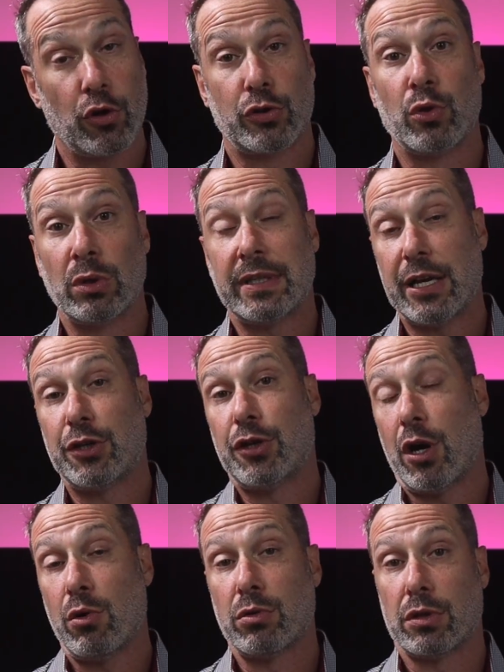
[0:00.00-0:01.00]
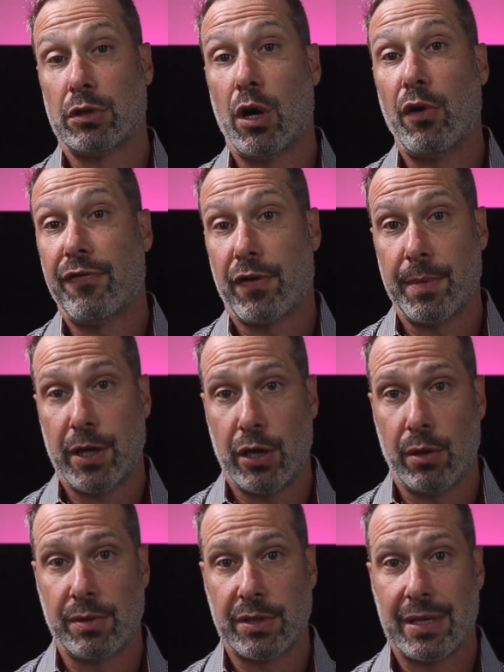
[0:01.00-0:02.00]
stool test shows low
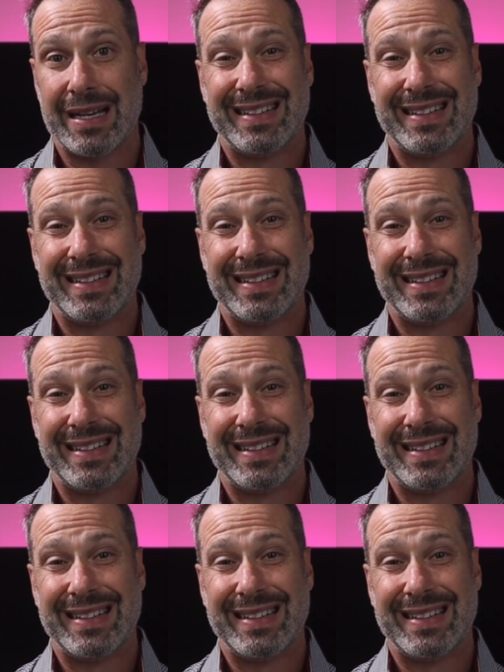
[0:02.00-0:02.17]
firmicutes,